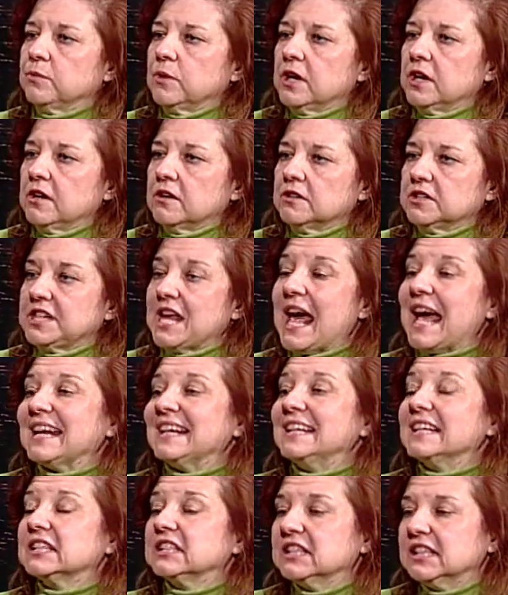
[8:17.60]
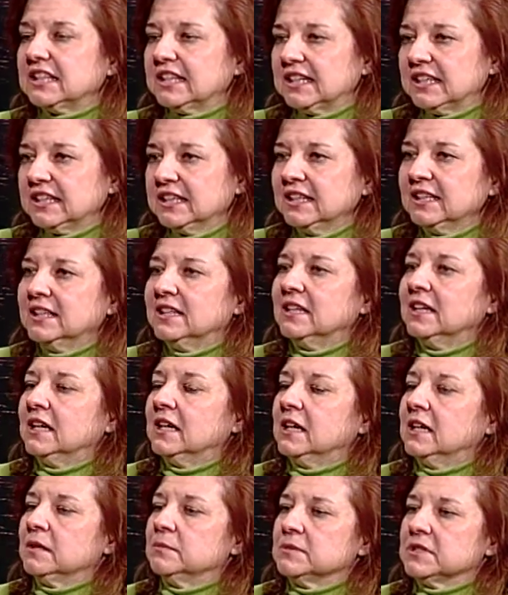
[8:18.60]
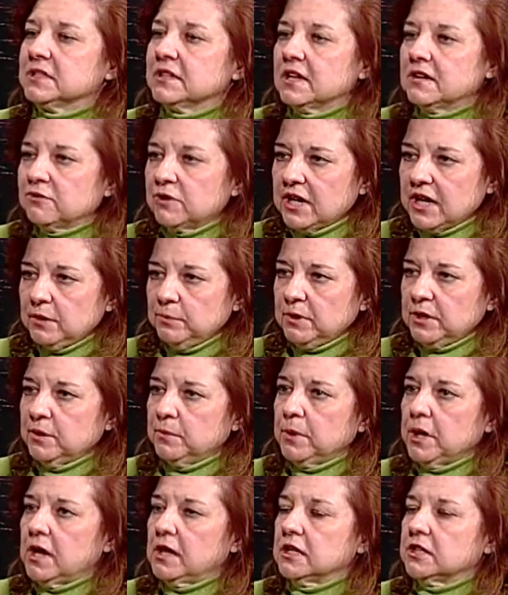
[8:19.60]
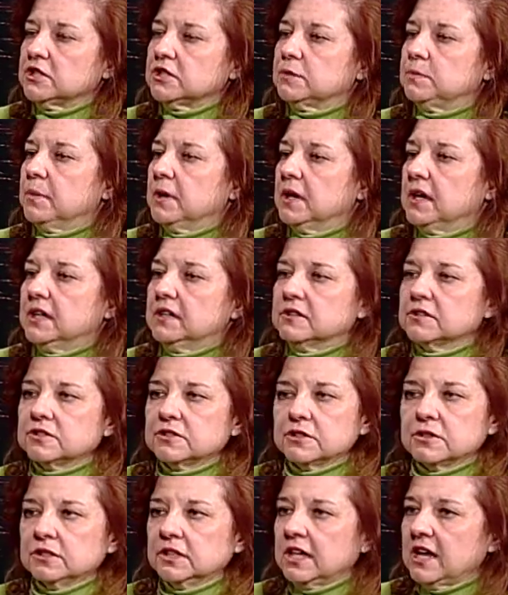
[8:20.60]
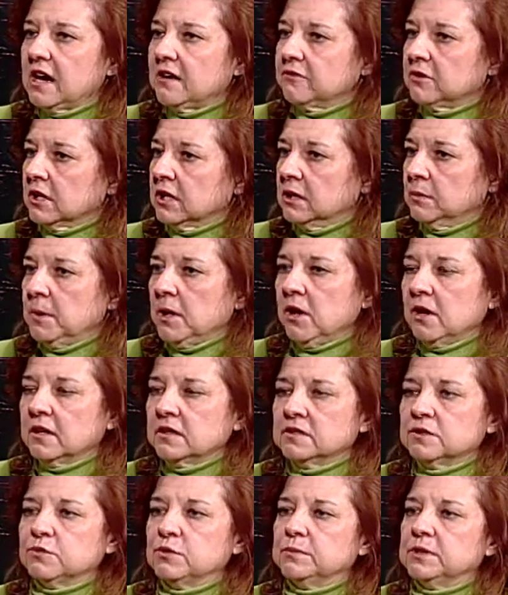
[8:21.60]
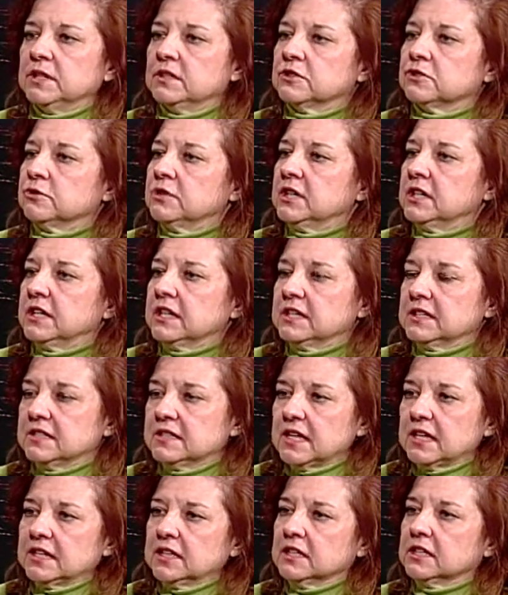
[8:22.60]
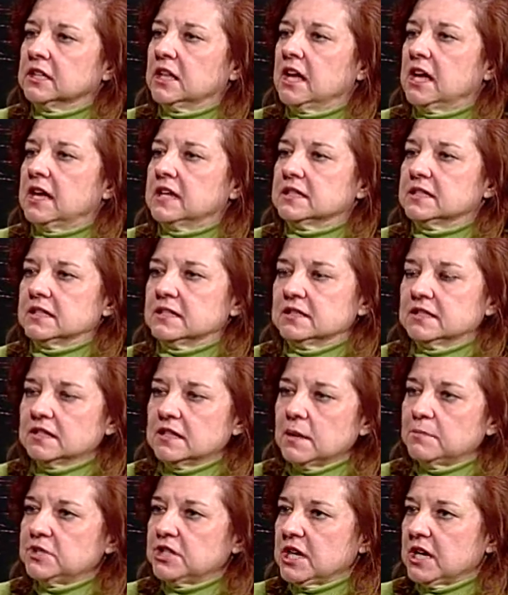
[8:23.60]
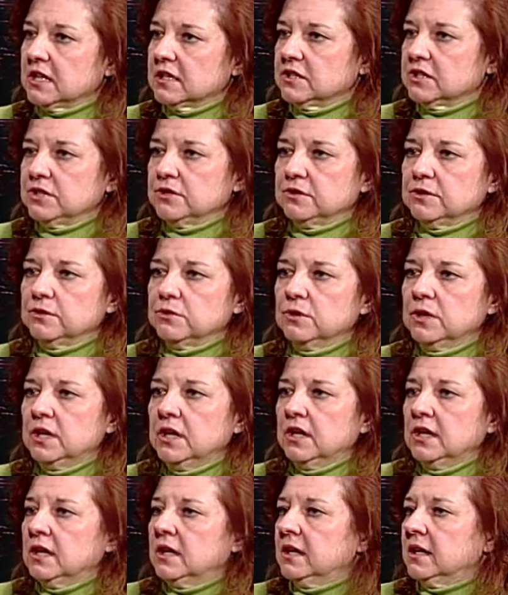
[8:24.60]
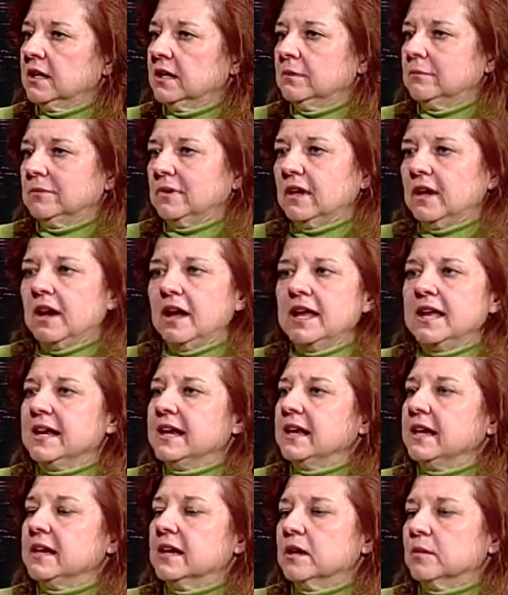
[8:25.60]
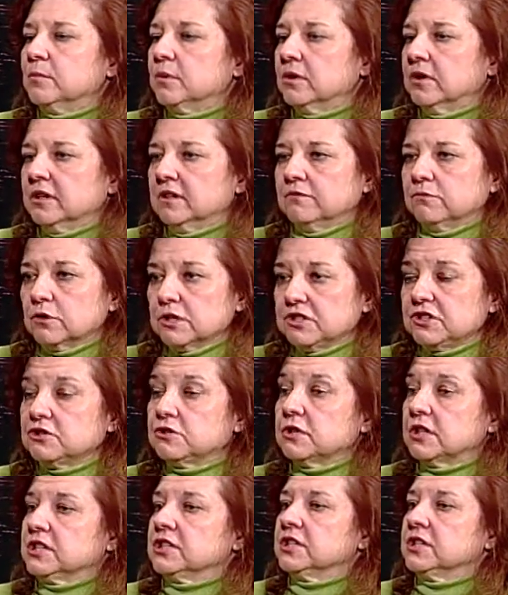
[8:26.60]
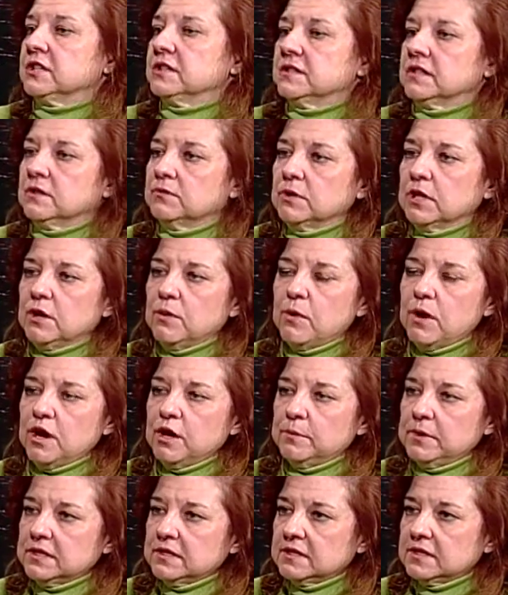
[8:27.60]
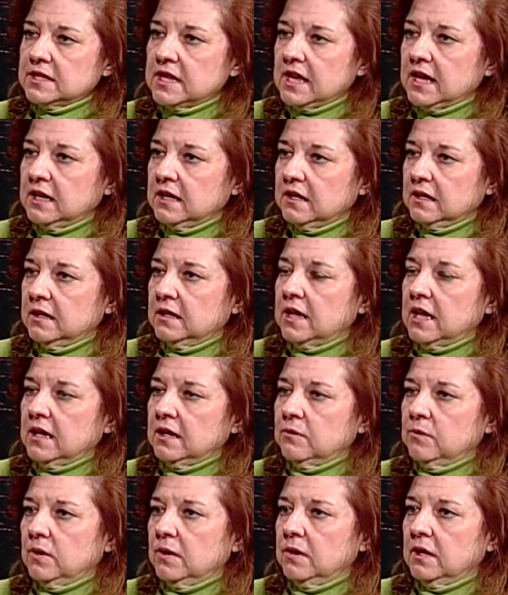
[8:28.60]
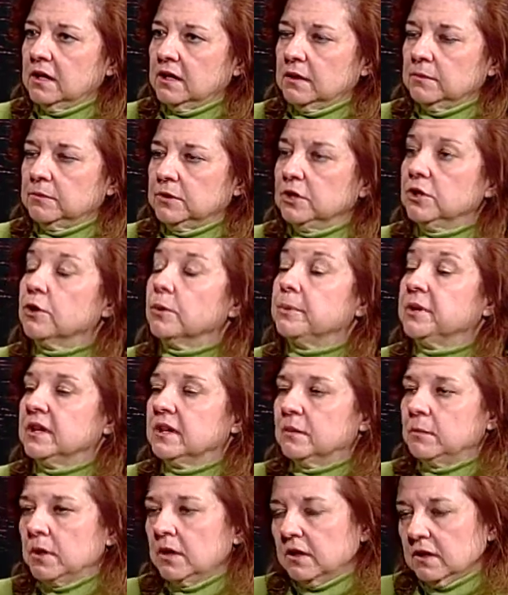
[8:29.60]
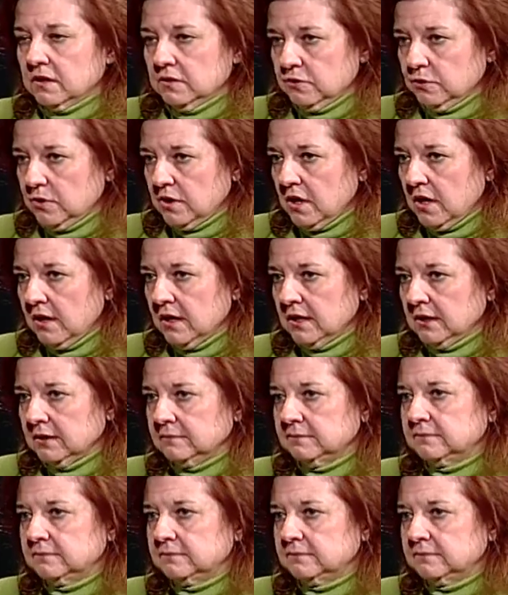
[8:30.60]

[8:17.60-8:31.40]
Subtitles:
where technically slavery had been abolished, but certainly African Americans were being treated as second class and subject to any number of restrictions and requirements that European Americans were not.